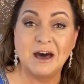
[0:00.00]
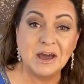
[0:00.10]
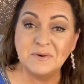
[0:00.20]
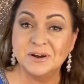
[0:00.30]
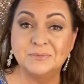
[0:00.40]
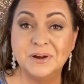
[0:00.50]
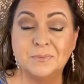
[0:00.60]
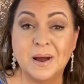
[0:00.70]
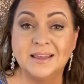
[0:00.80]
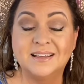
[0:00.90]
I want to
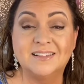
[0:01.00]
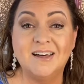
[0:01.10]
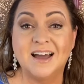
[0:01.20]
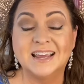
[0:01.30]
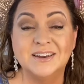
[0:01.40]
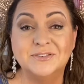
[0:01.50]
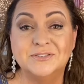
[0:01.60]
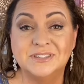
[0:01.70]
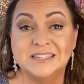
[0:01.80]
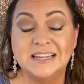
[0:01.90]
rewind the clock. And if you've
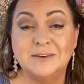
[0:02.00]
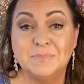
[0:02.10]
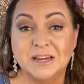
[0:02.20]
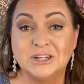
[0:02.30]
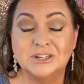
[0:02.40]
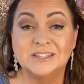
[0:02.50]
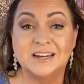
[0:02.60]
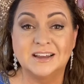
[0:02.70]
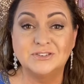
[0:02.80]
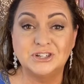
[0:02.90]
seen pictures that
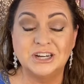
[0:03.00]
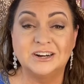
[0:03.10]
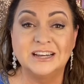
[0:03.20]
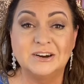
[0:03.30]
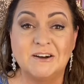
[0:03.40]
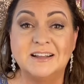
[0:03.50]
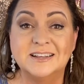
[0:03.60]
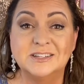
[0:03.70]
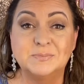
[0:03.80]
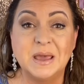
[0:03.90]
I've shared here on
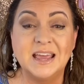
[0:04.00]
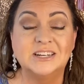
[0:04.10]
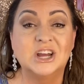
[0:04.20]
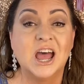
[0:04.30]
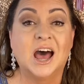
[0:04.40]
this page,